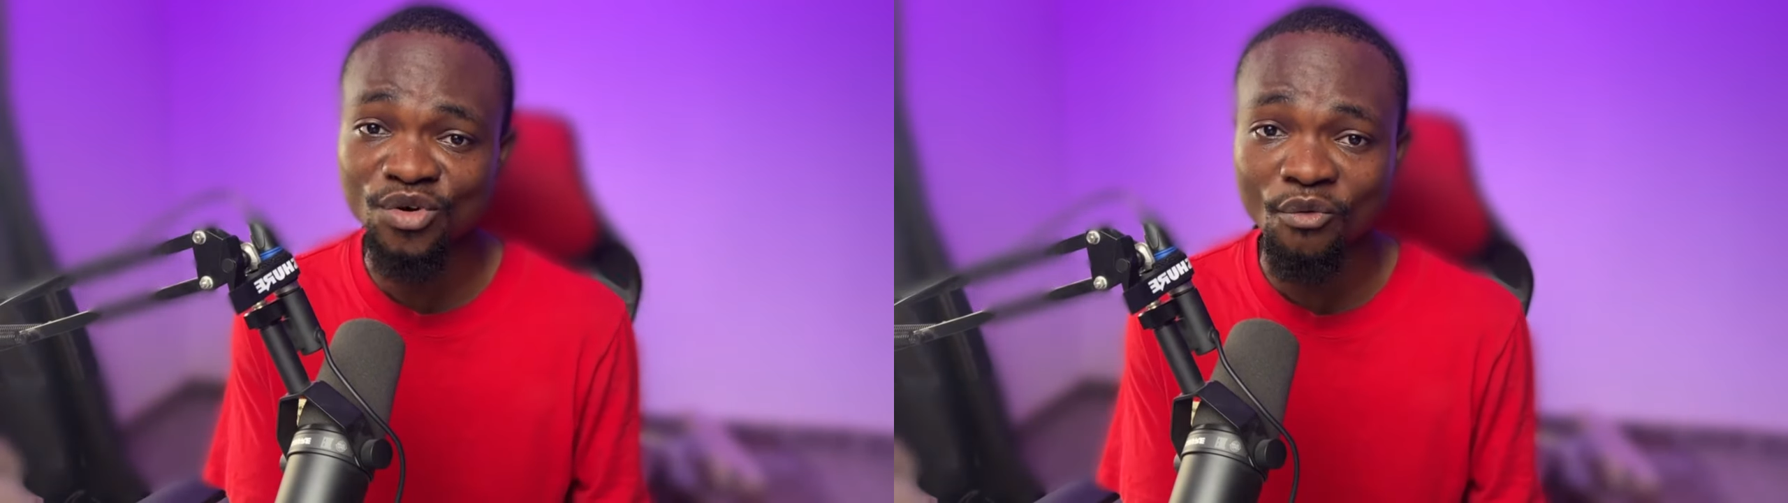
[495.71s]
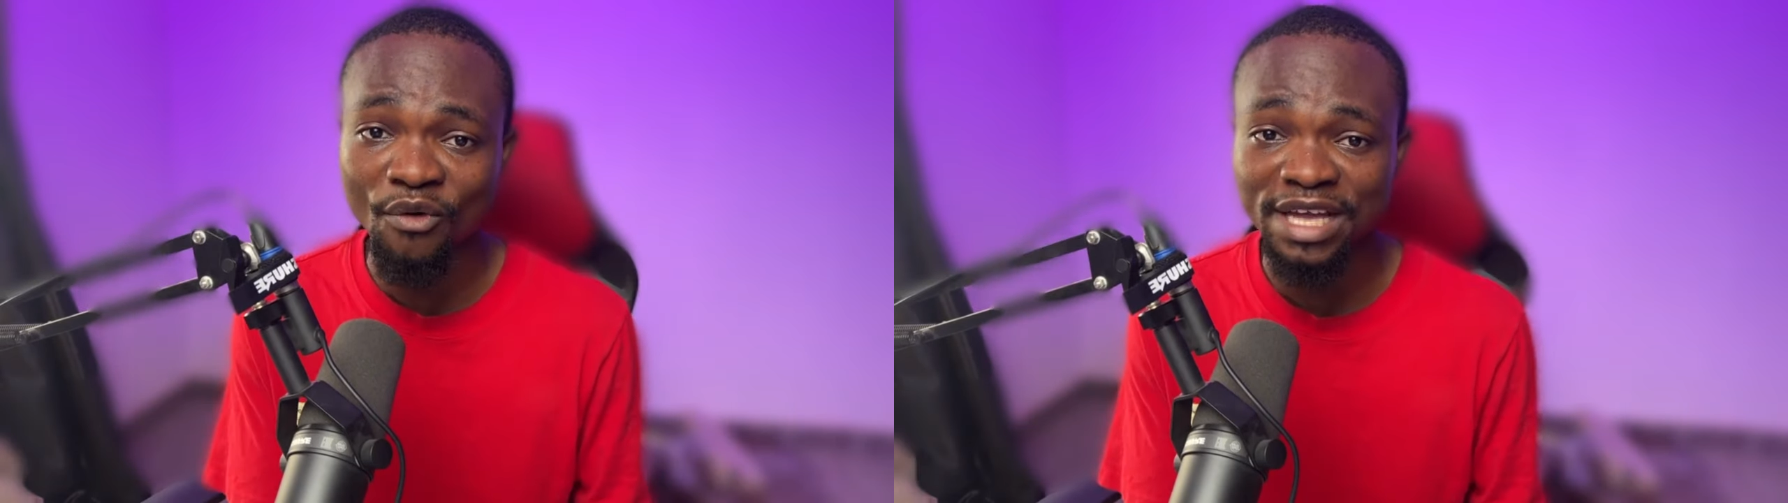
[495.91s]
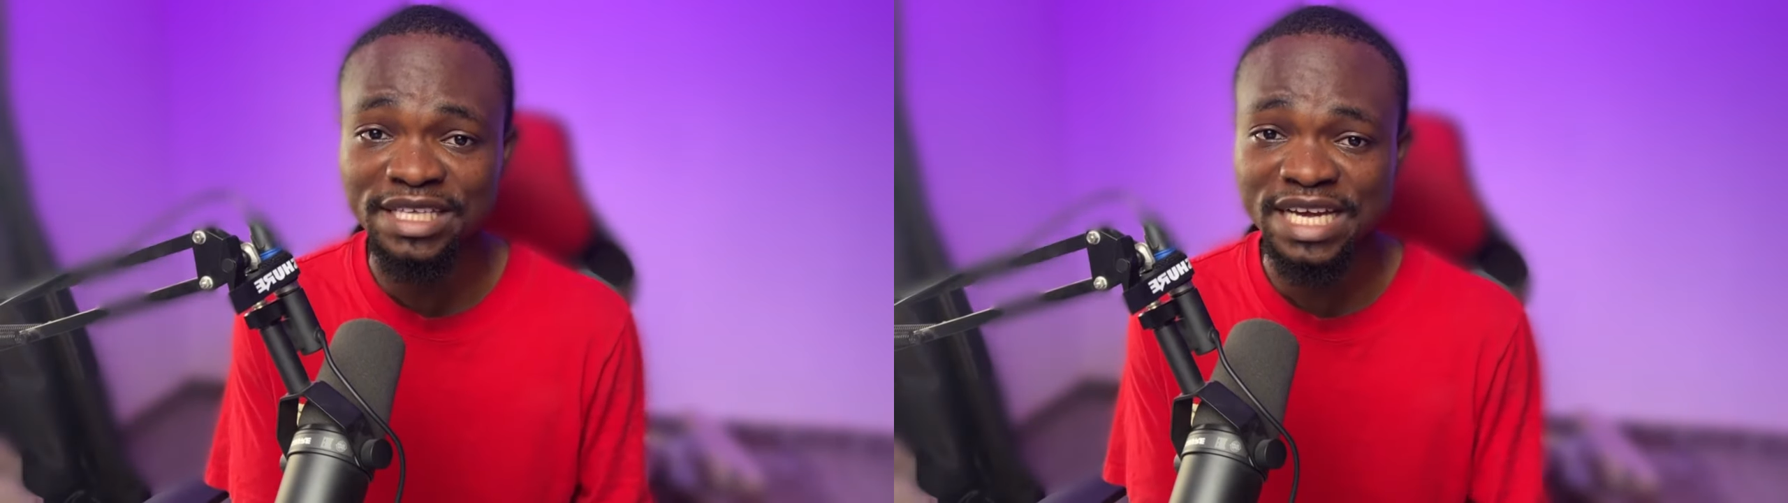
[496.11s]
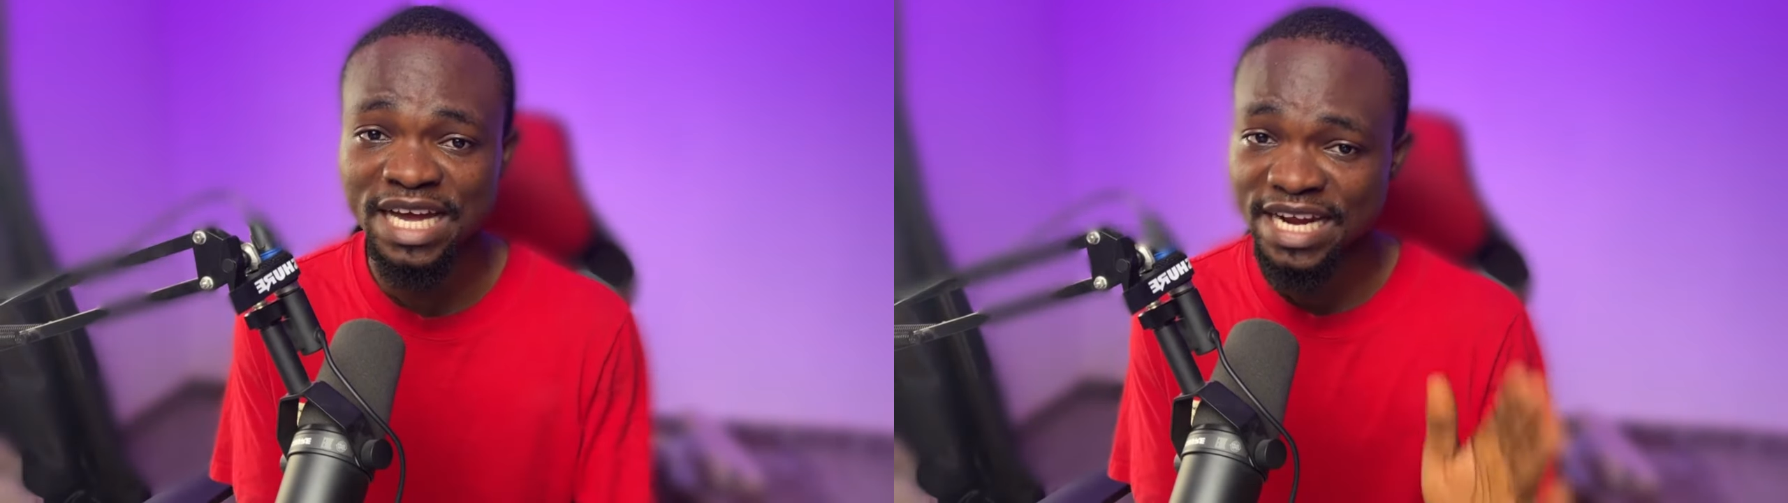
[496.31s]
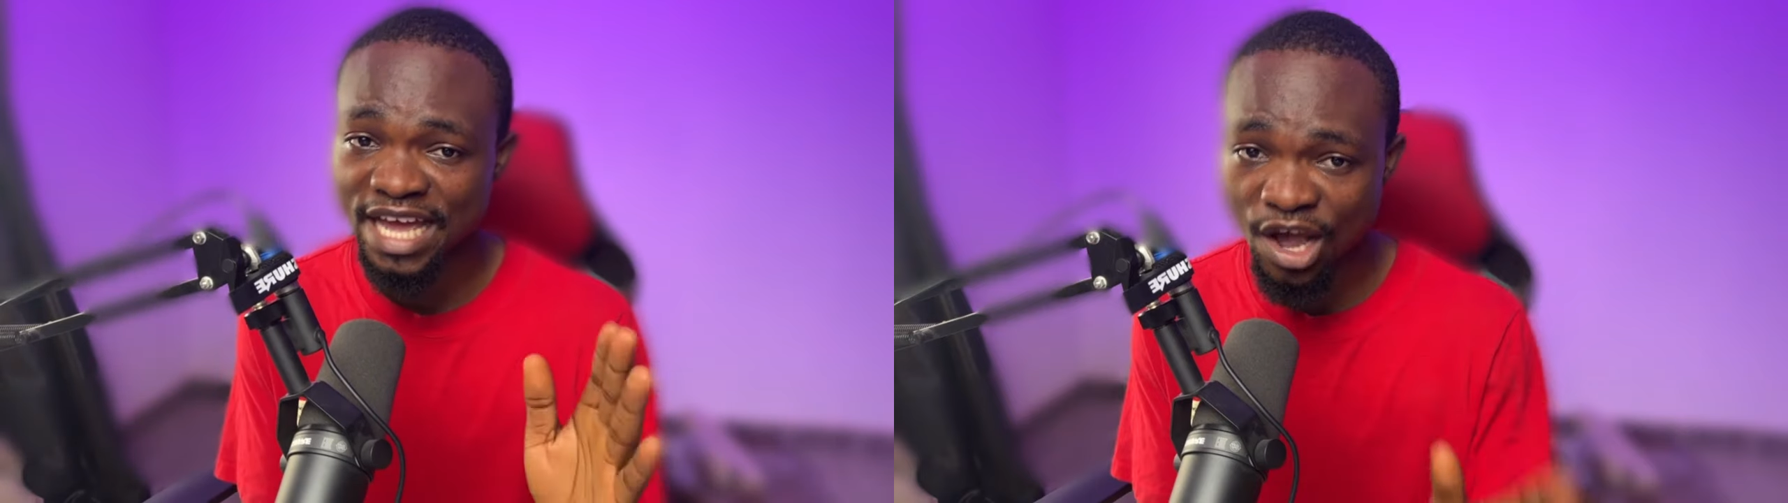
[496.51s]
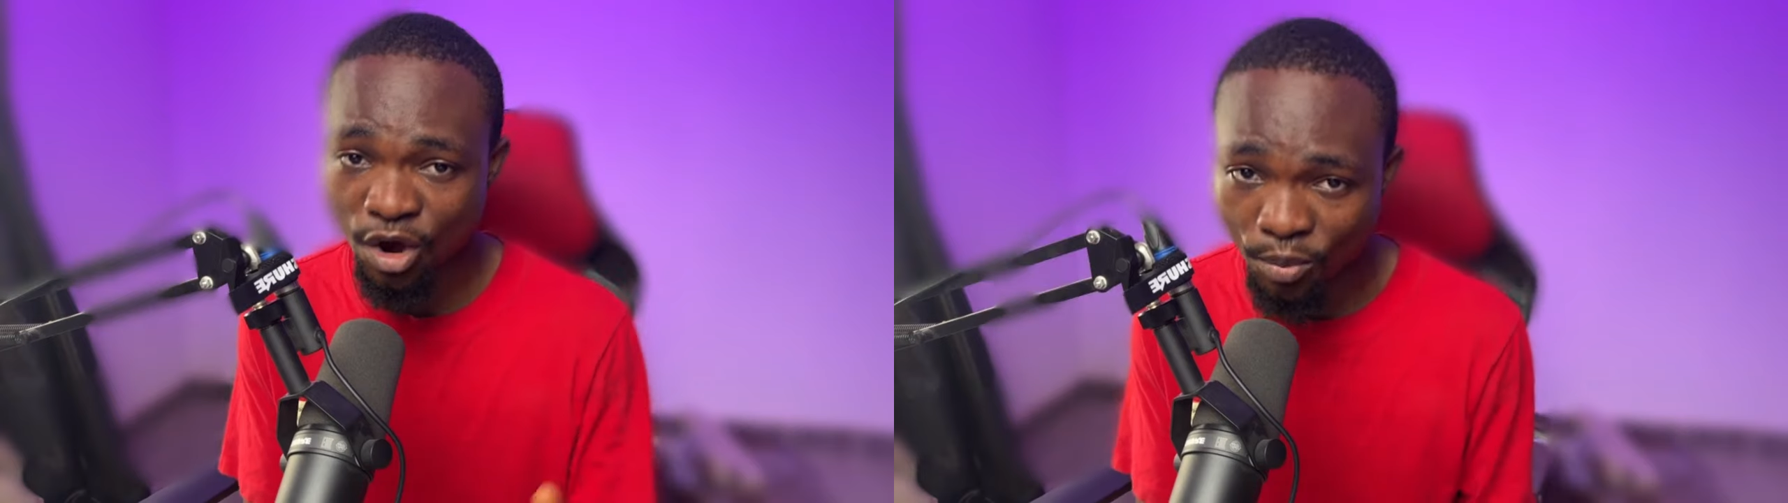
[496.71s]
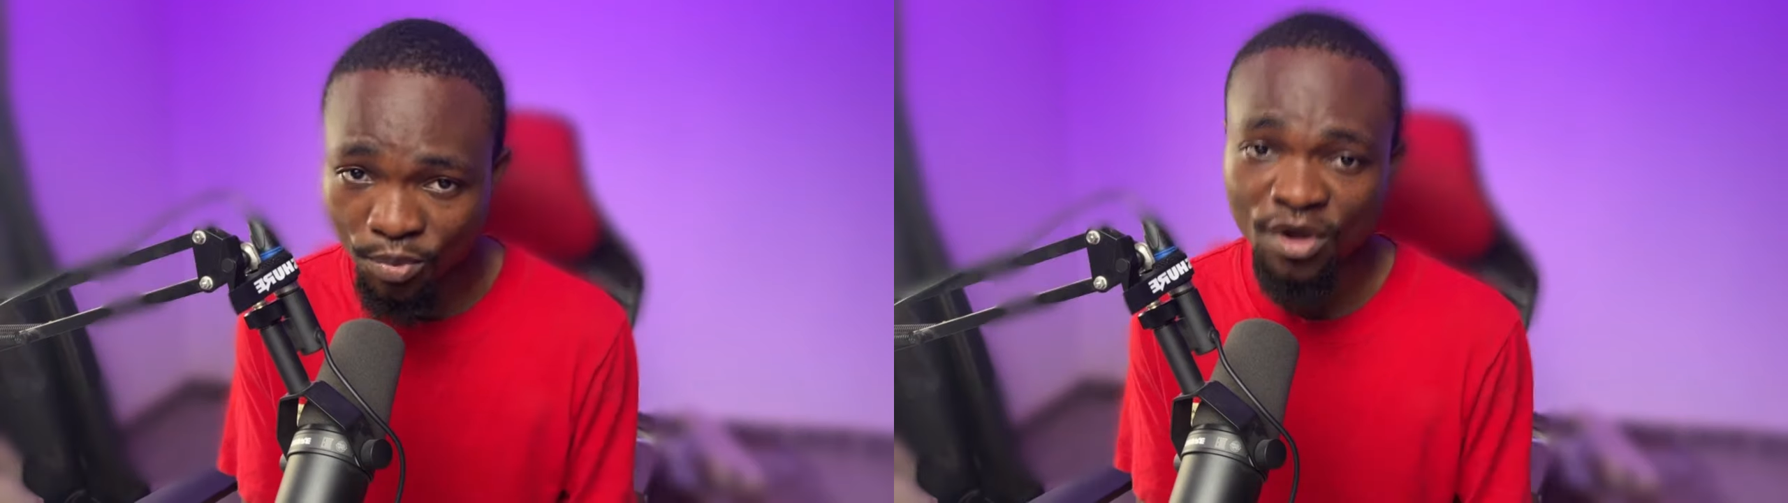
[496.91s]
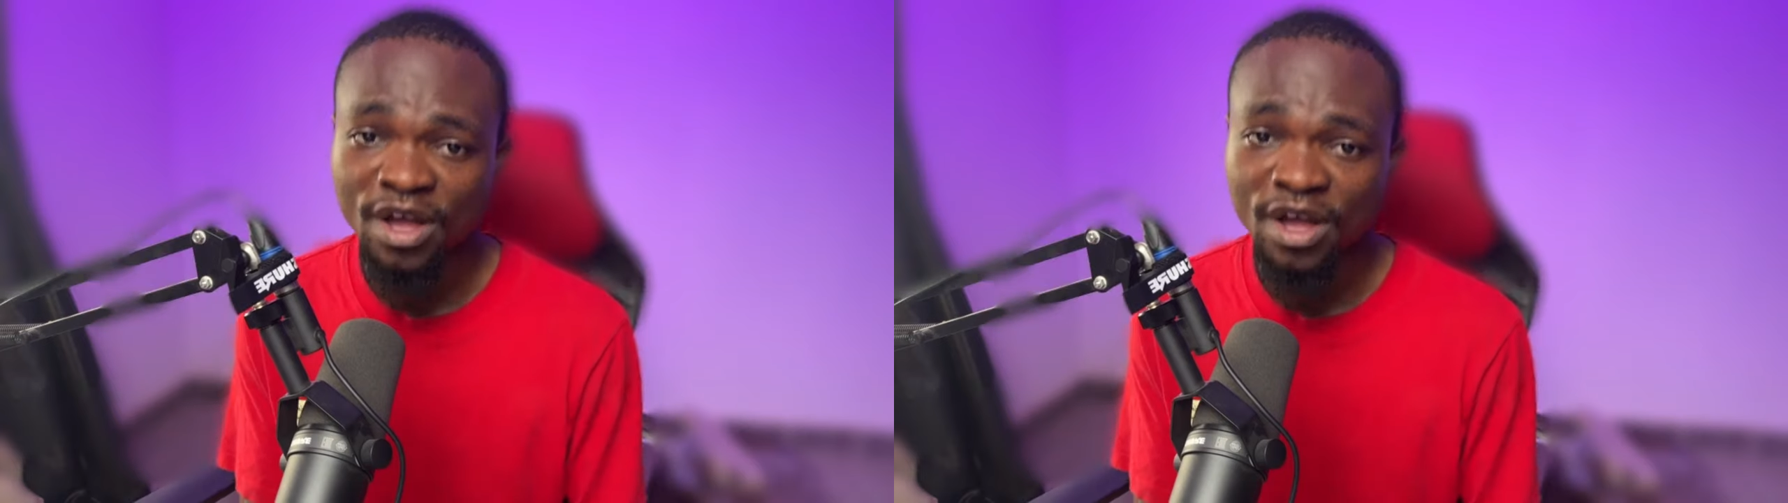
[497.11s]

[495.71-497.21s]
all right and help